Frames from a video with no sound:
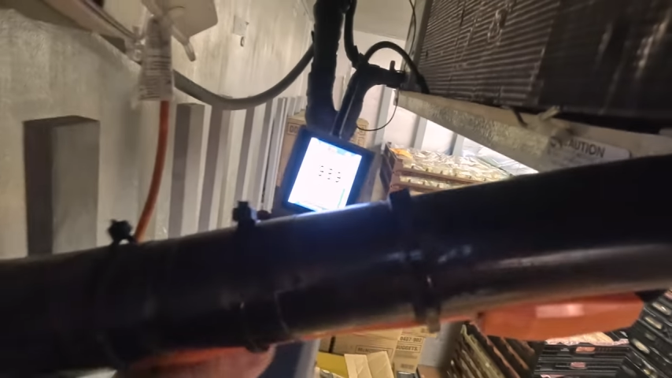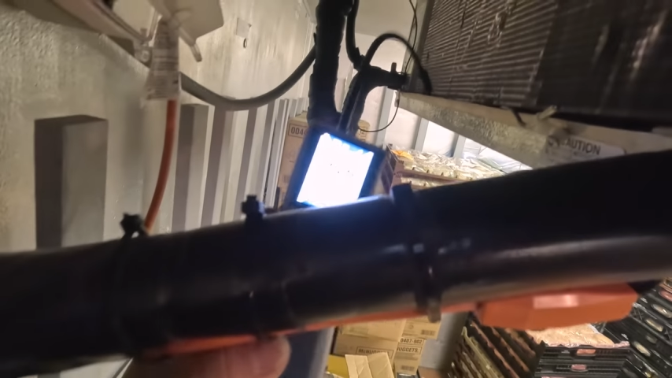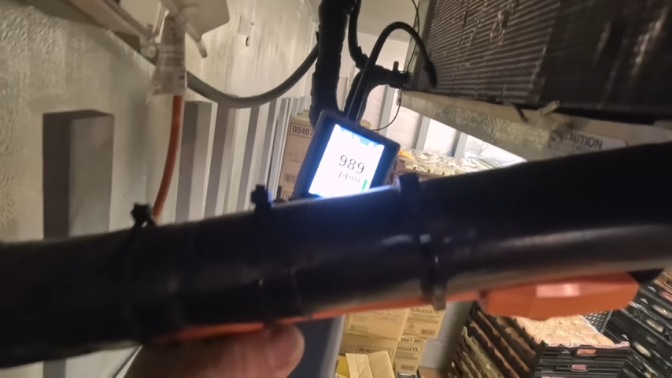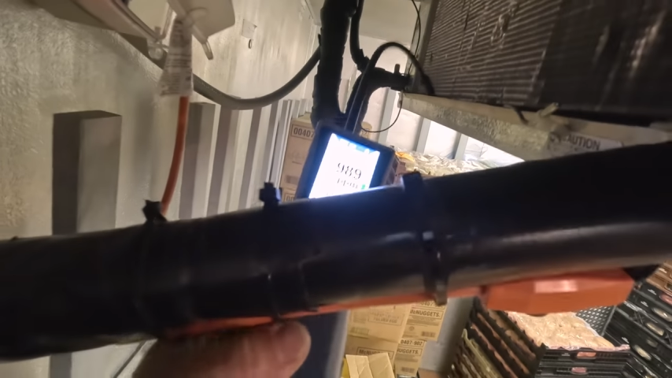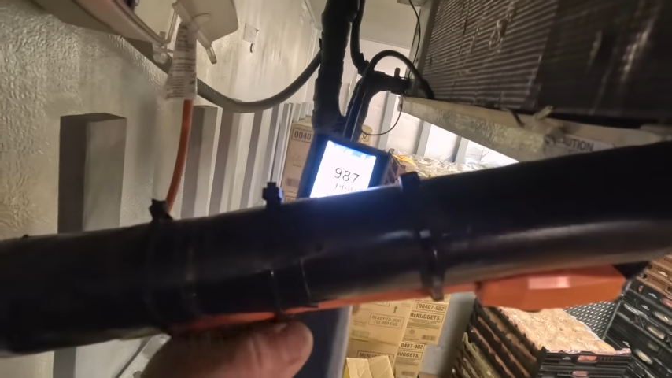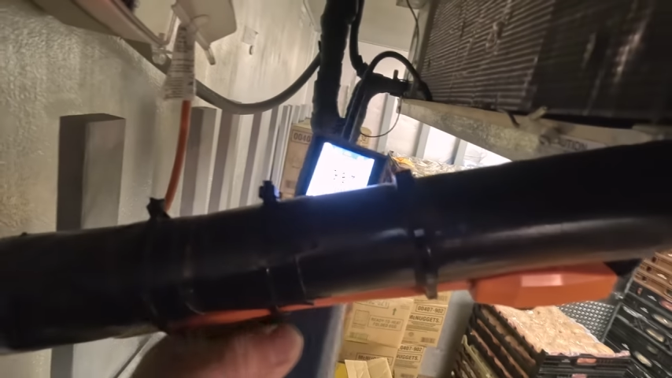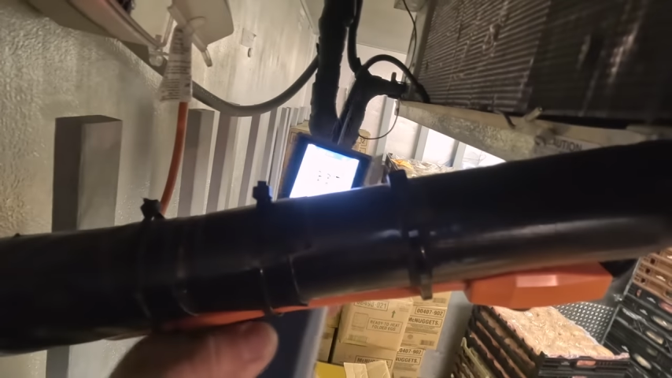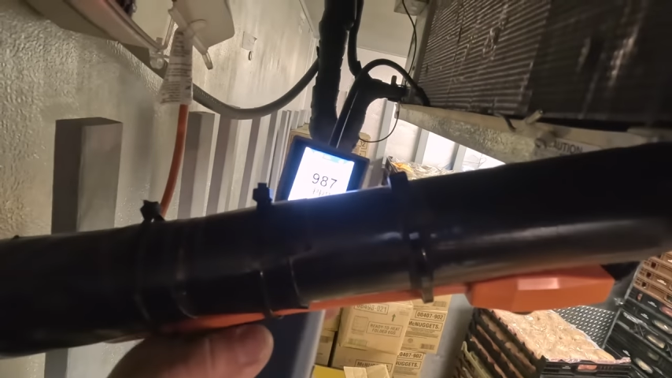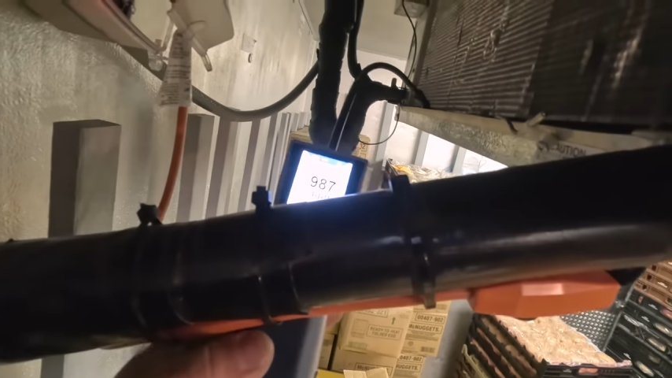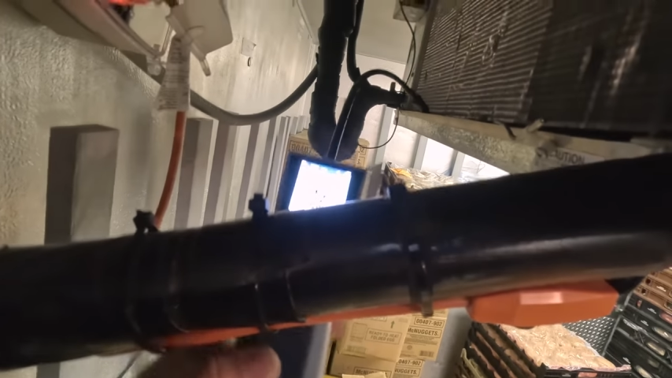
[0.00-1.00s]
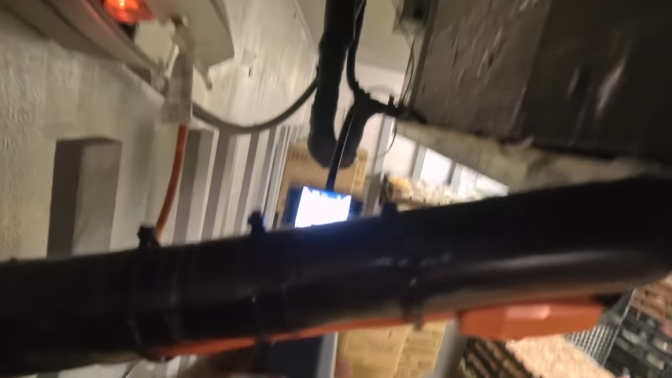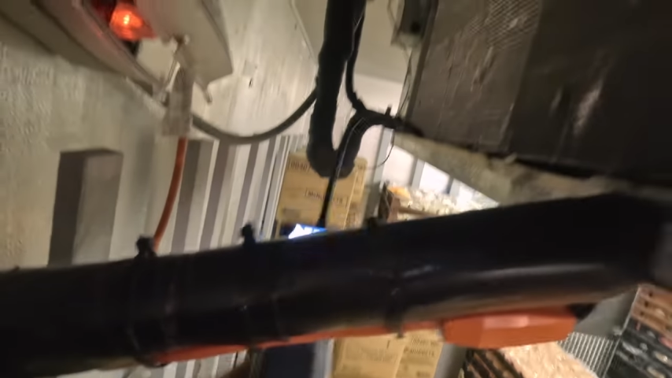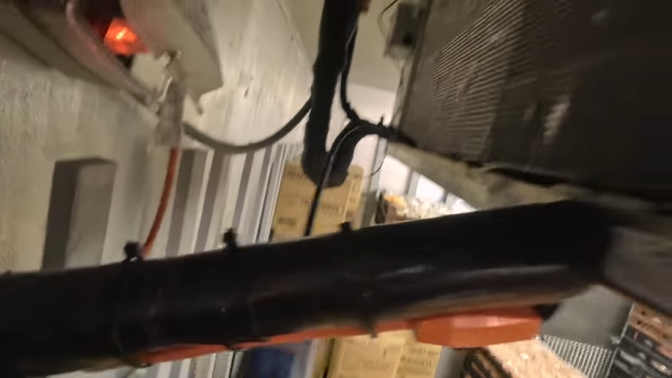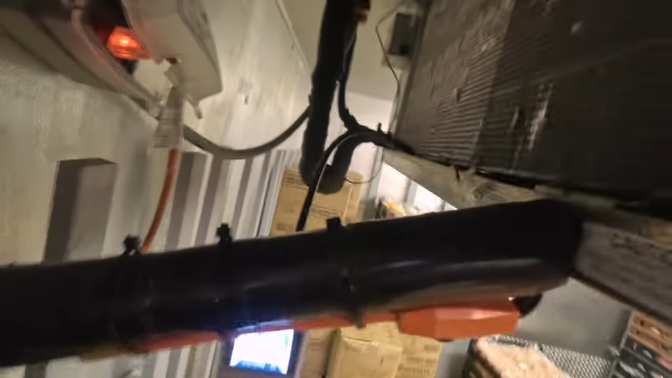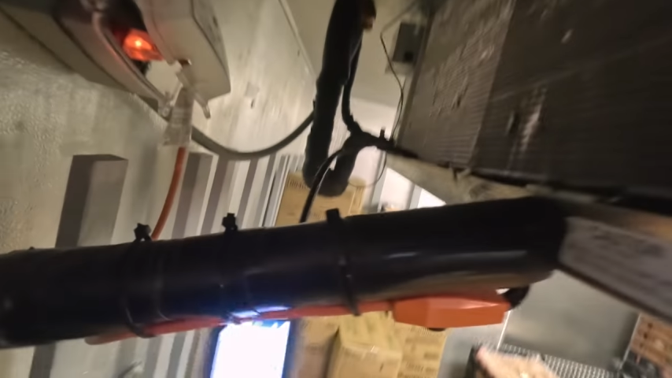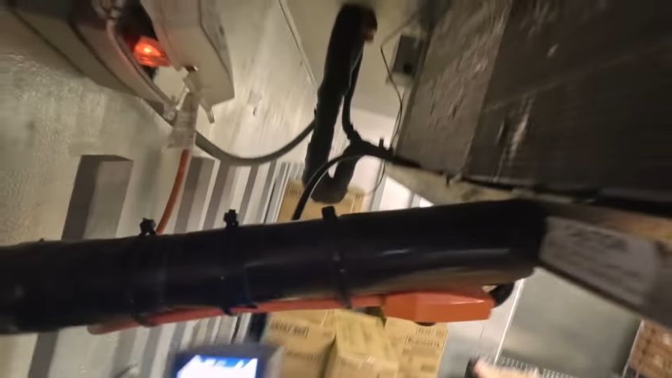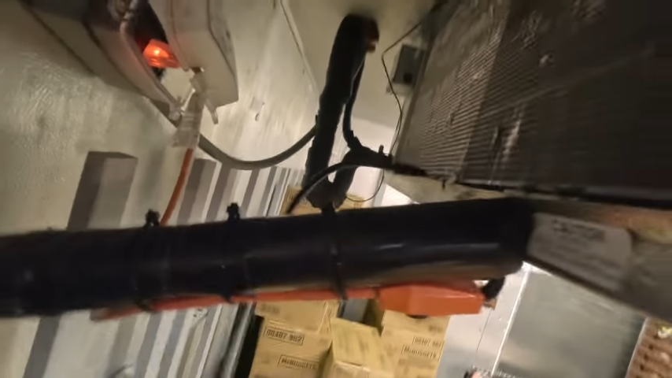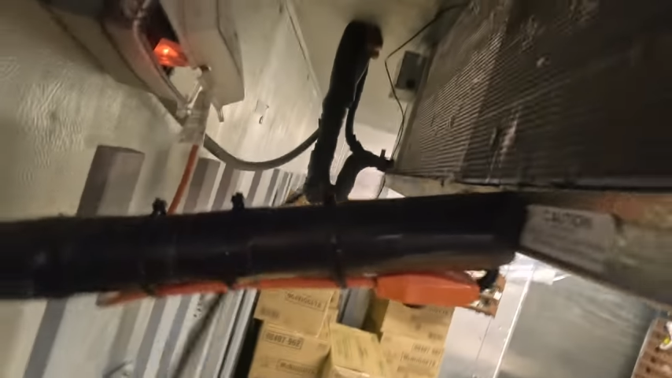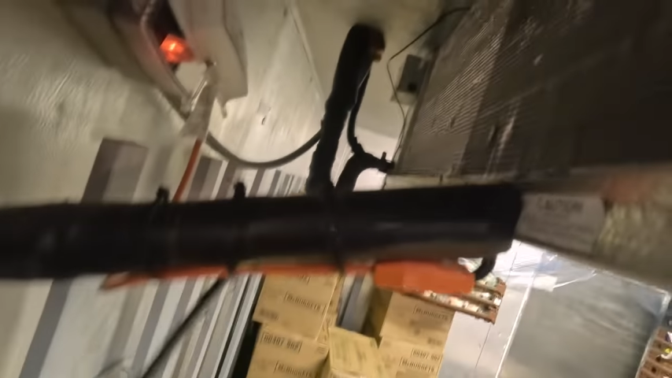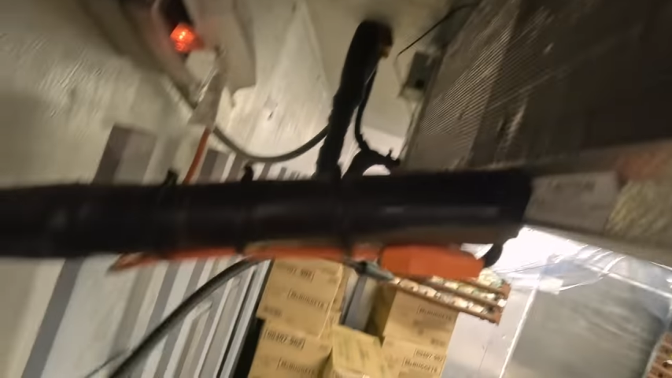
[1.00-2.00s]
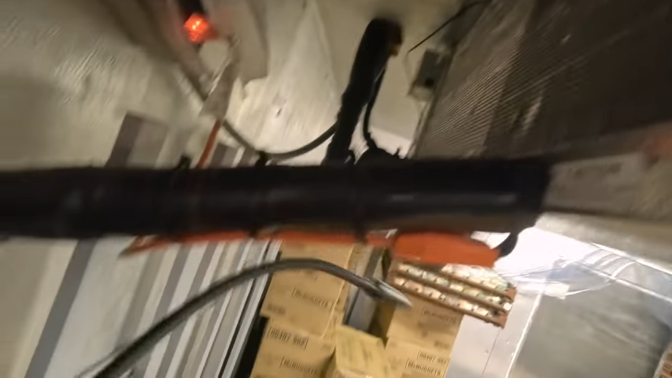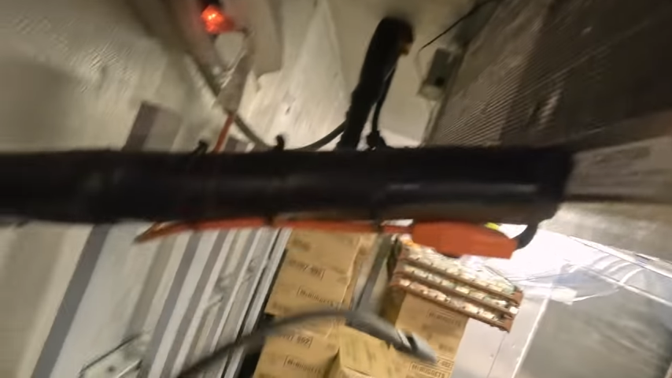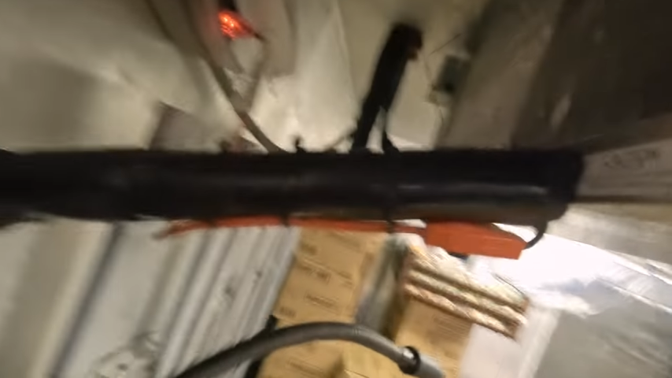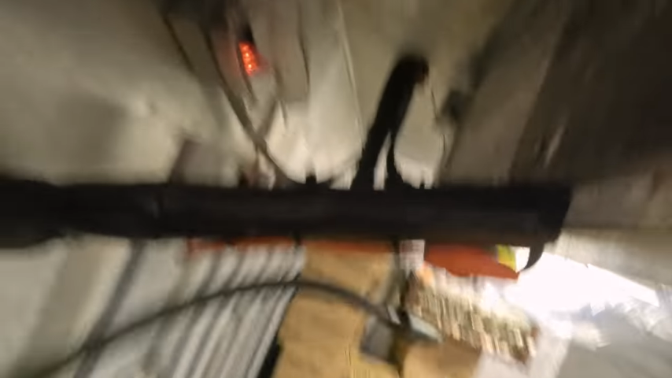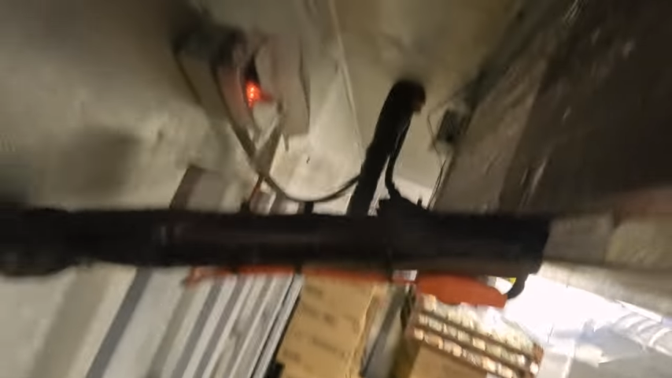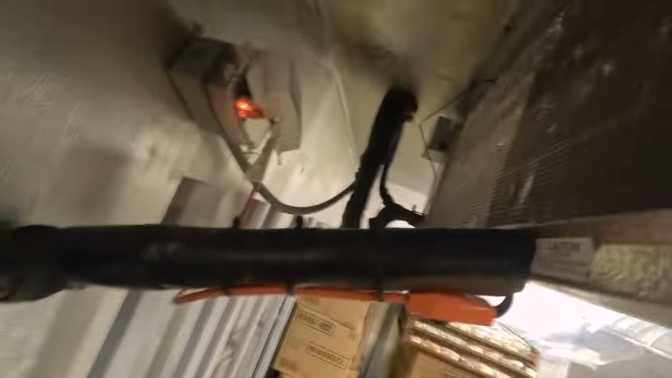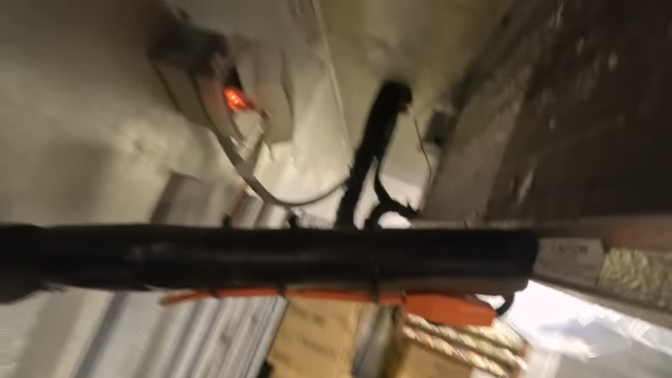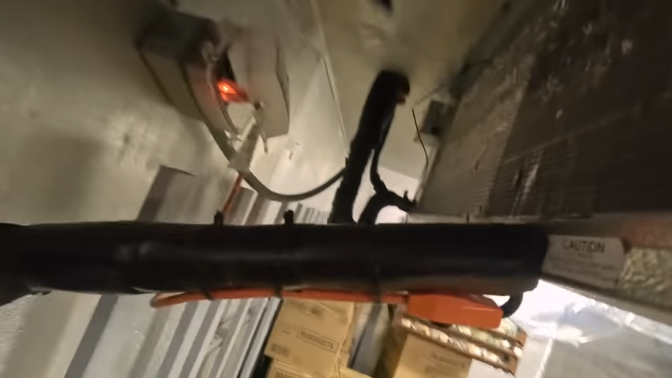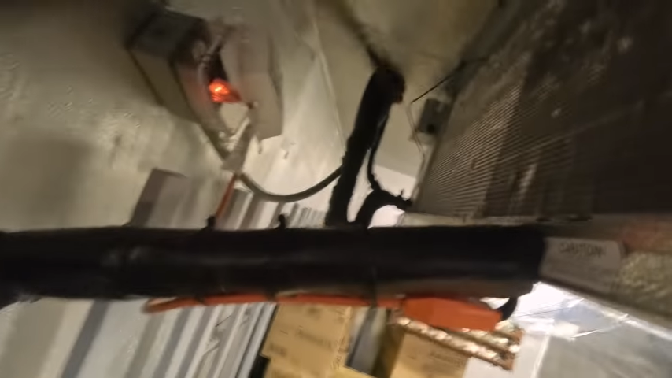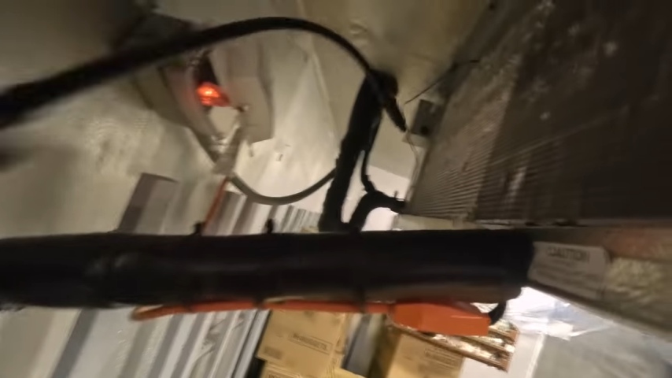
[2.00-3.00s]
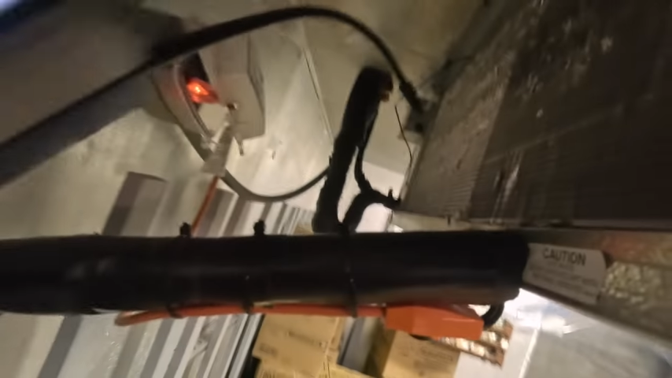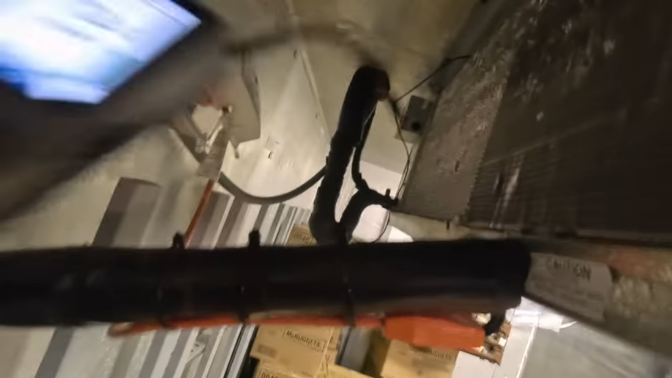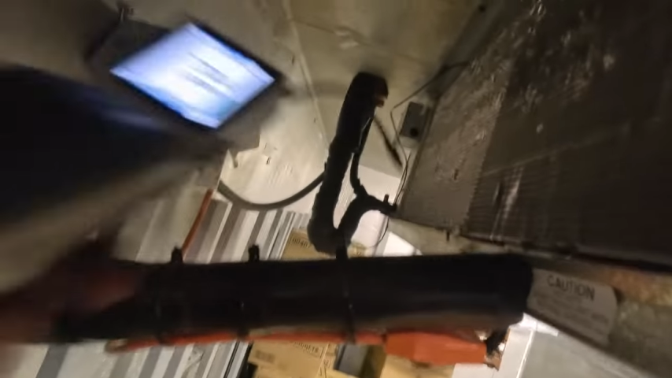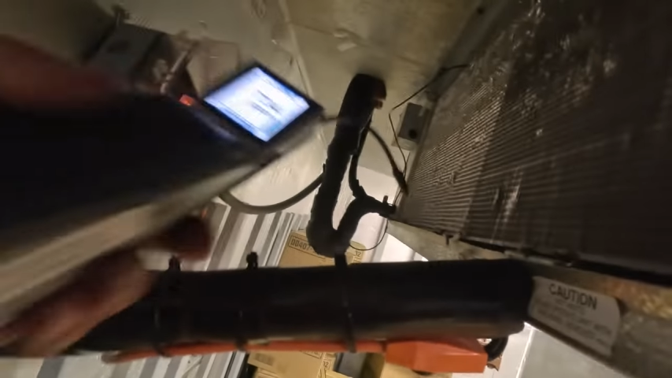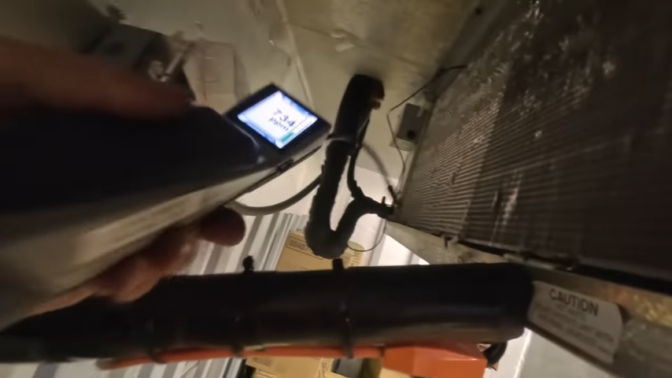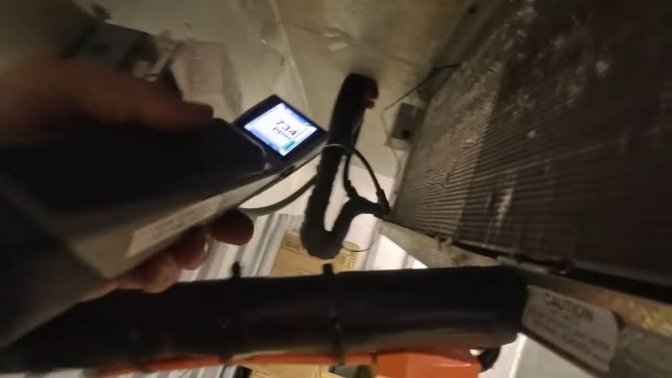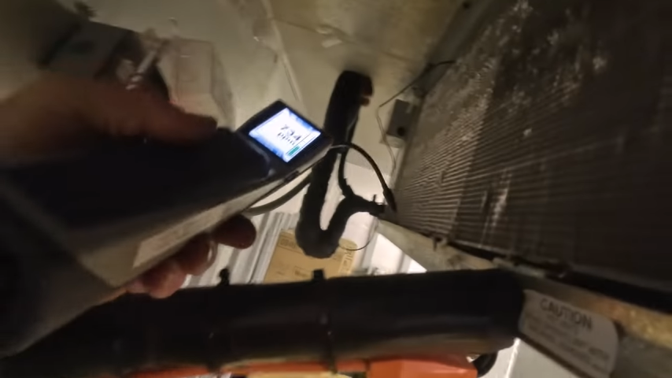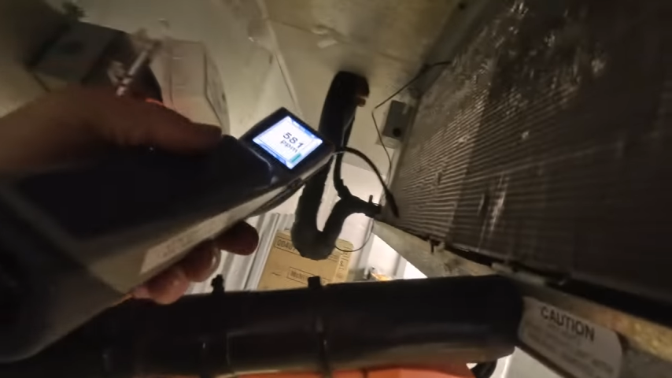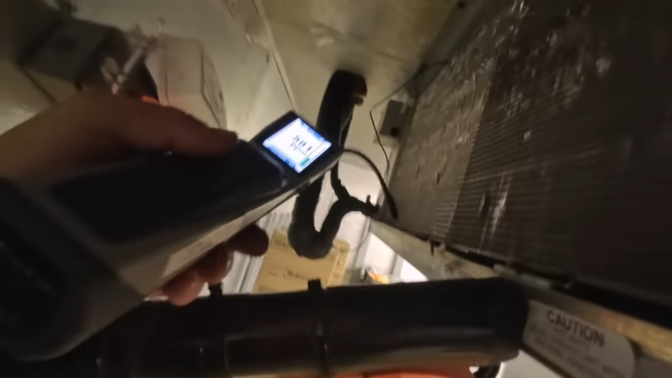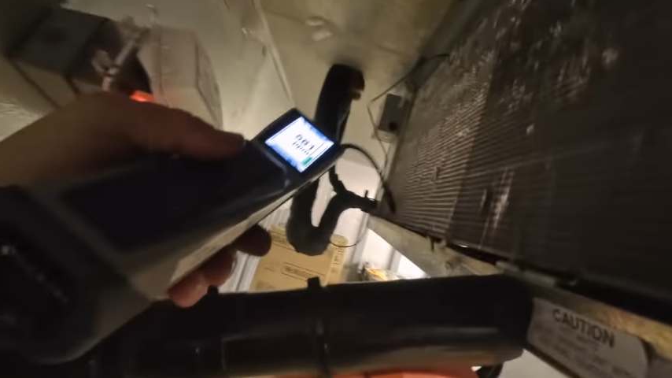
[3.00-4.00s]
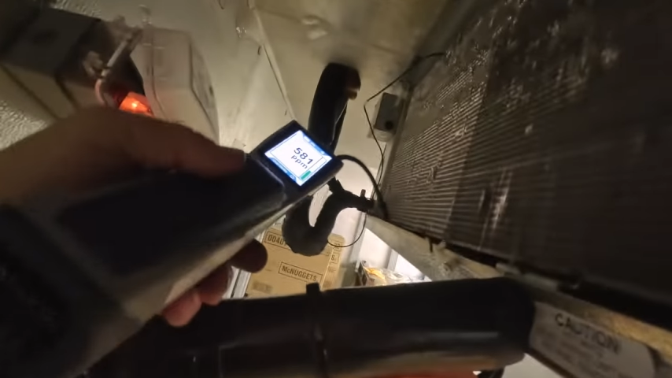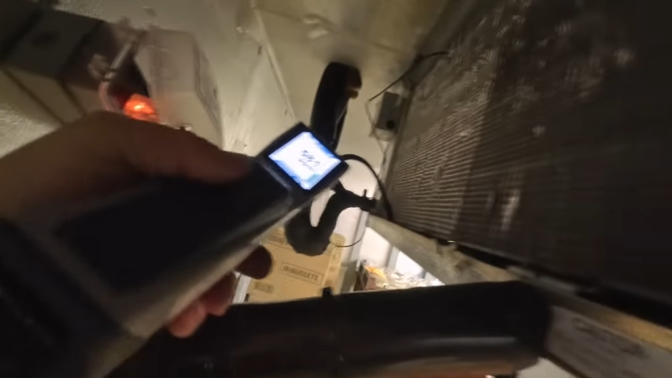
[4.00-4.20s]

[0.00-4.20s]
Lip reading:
(no speaker visible)